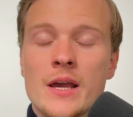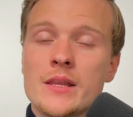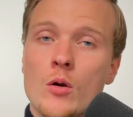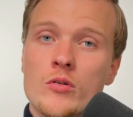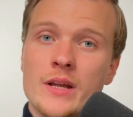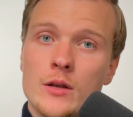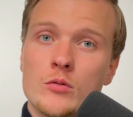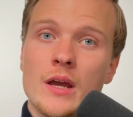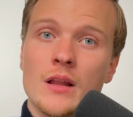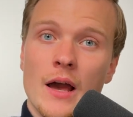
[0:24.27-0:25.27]
in our
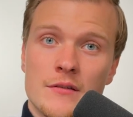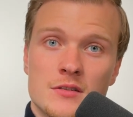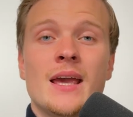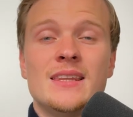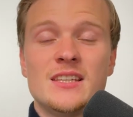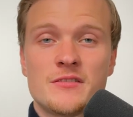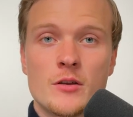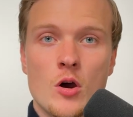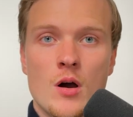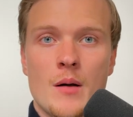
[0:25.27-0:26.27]
day-to-day -day lives. In this
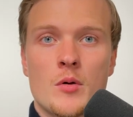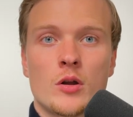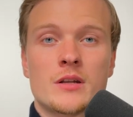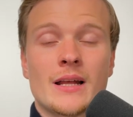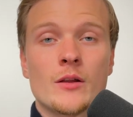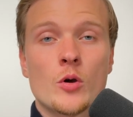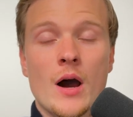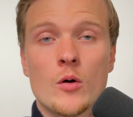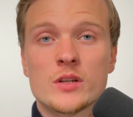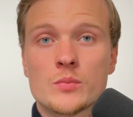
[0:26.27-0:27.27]
video, I'm gonna tell you
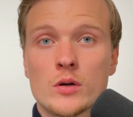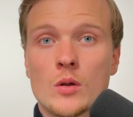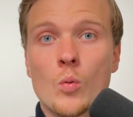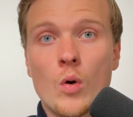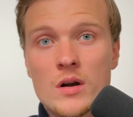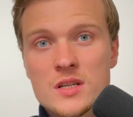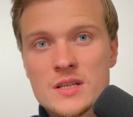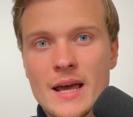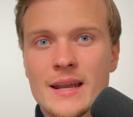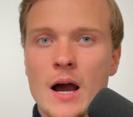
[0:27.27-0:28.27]
how this model works
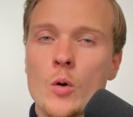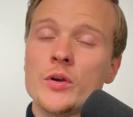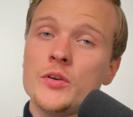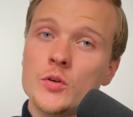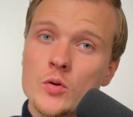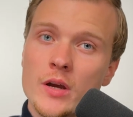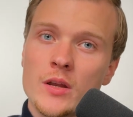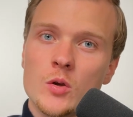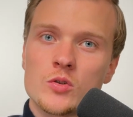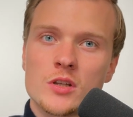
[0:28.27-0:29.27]
and how you can
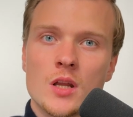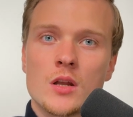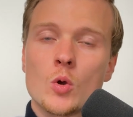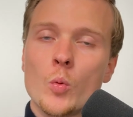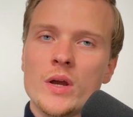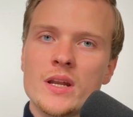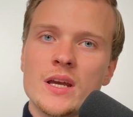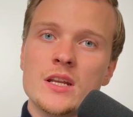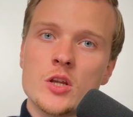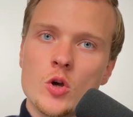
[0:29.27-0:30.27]
use it to win
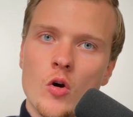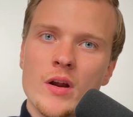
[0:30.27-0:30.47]
in your